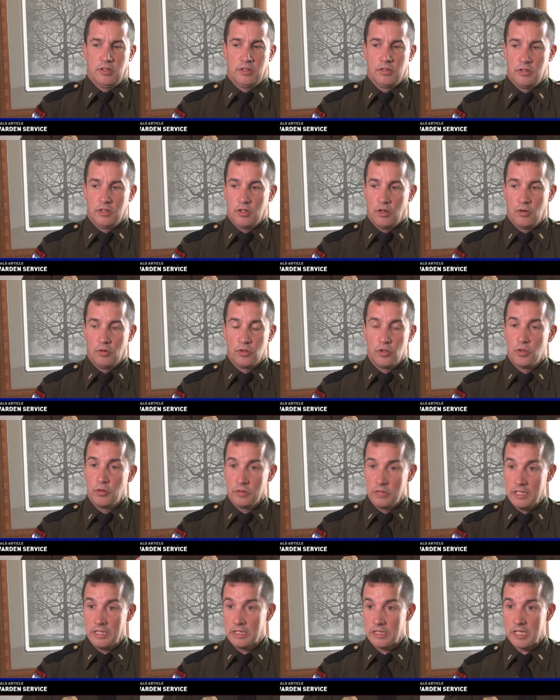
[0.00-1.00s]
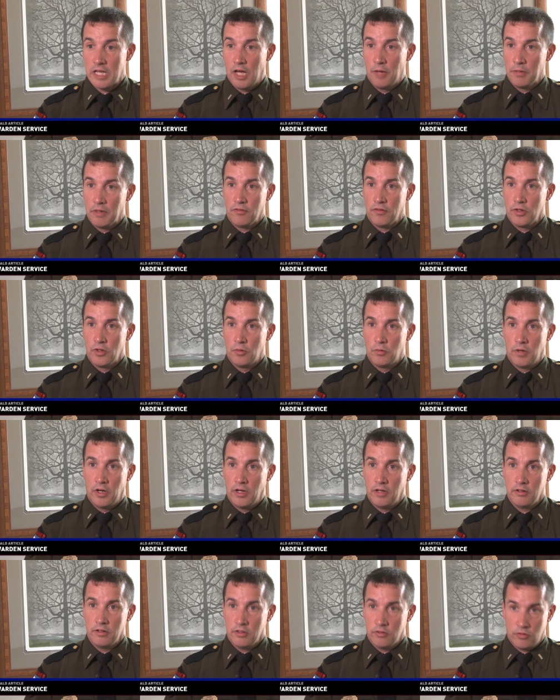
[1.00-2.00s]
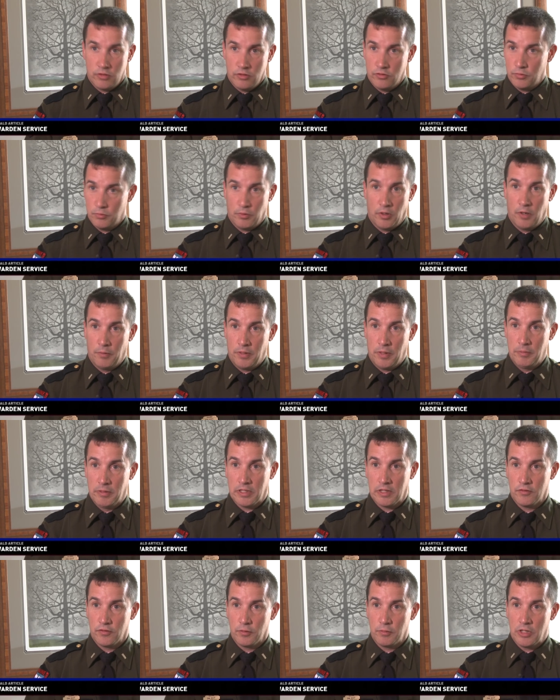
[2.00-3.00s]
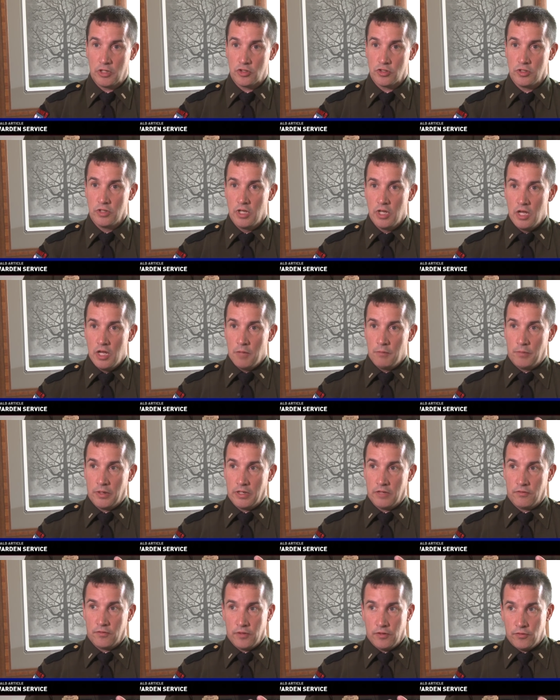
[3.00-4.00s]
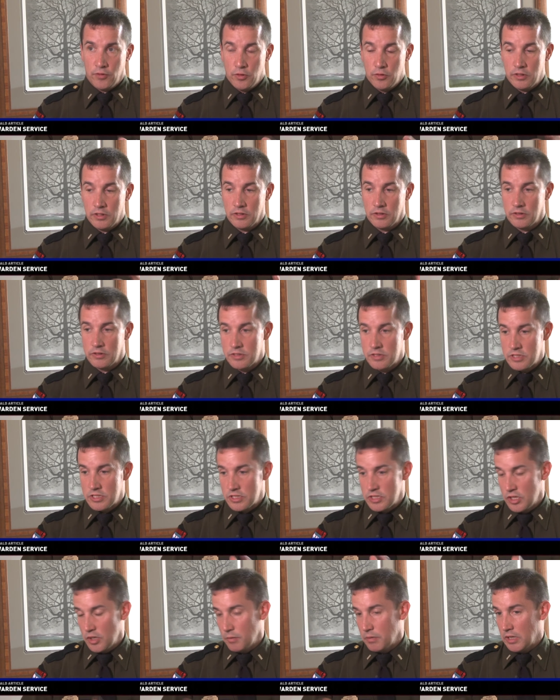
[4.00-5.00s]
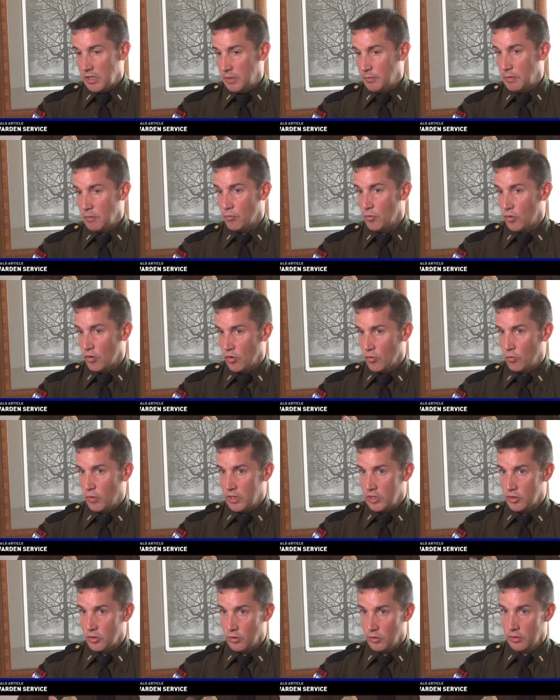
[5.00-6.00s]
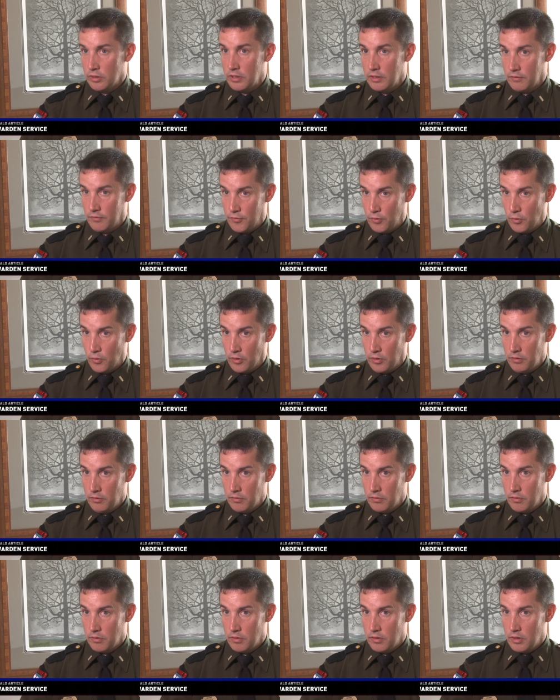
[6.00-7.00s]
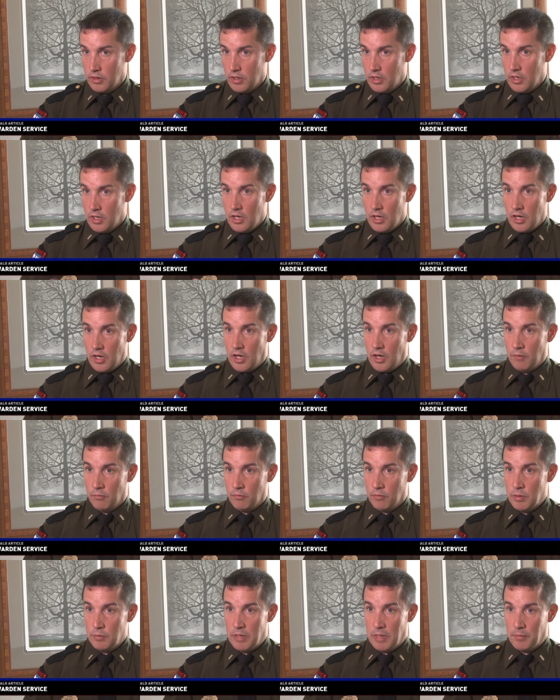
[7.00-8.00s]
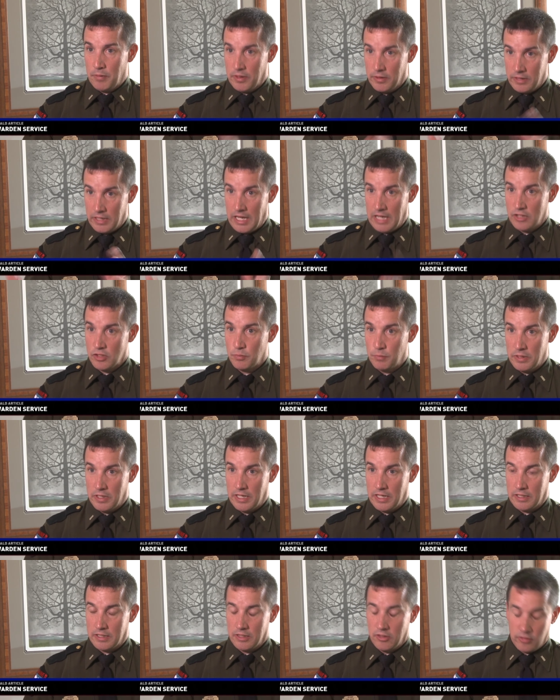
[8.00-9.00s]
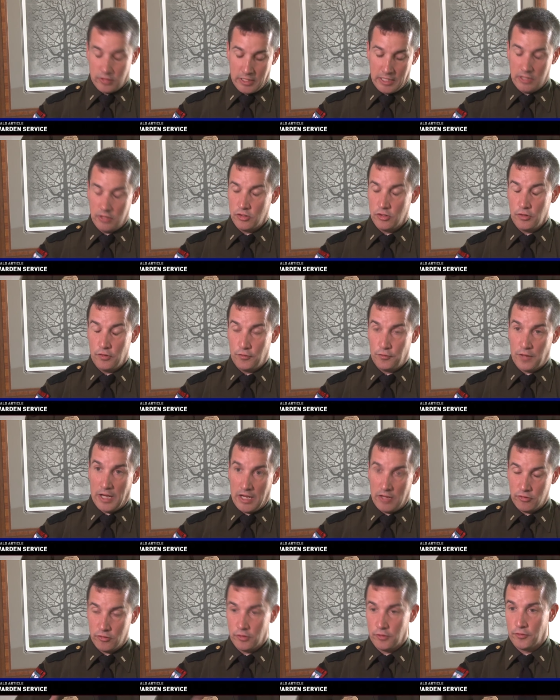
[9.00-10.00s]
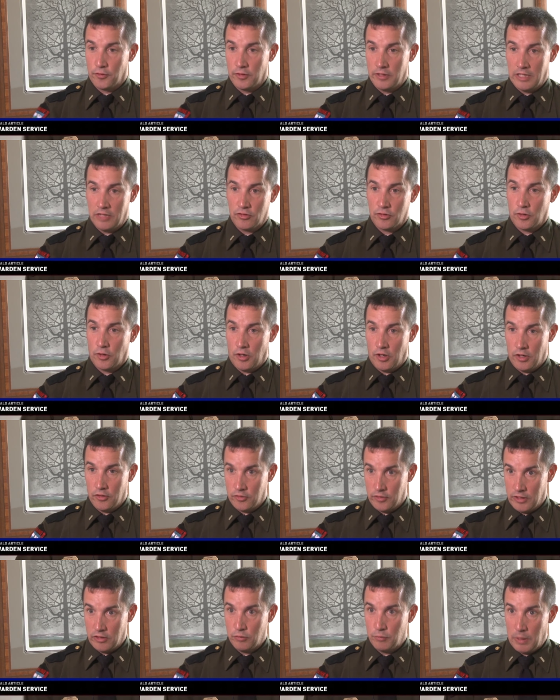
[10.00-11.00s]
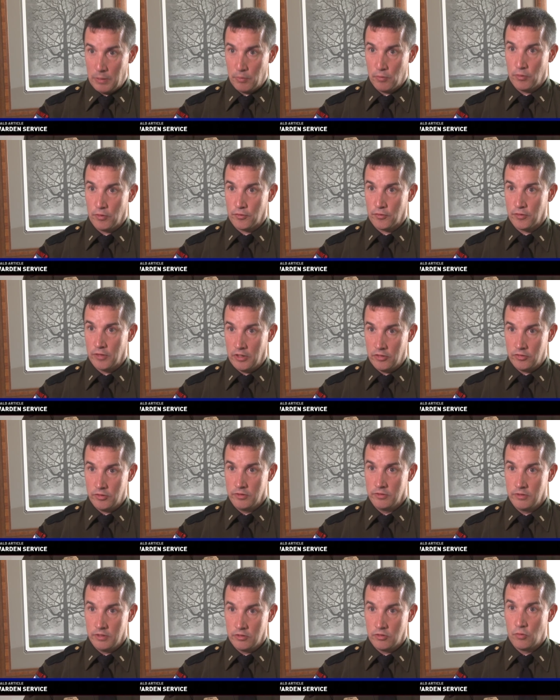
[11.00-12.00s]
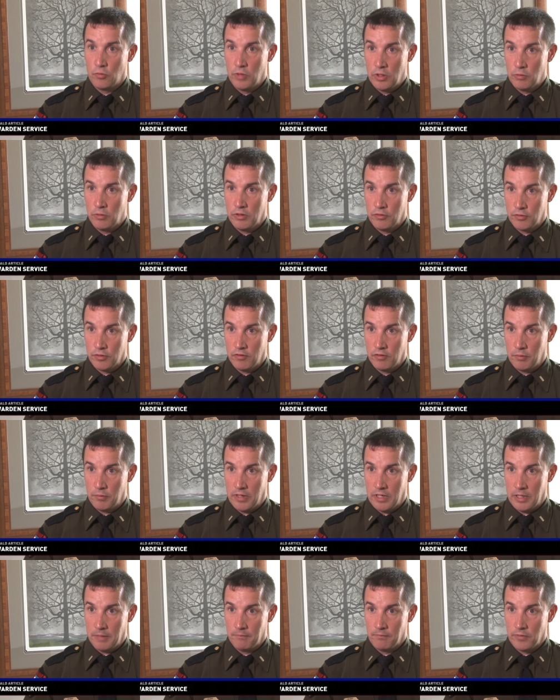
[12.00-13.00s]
You know, you don't need to tell me if you don't want. It's, it's all public information. But if, if you can steer me a little bit more what you're looking for, um, we may be able to expedite this, get it to you faster for less cost, less paperwork for us, and it's a win-win for everybody.